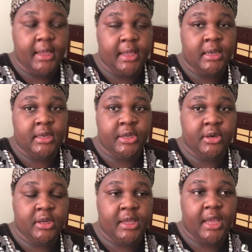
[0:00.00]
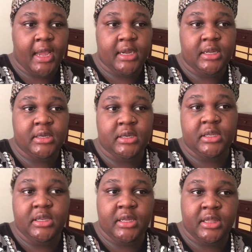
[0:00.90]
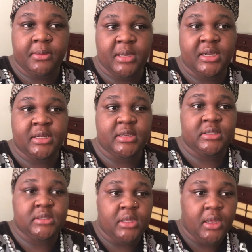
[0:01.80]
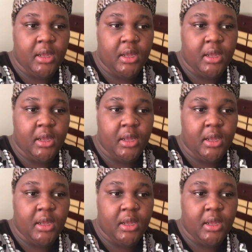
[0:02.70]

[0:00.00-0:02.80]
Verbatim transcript: And literally I couldn't delete nothing because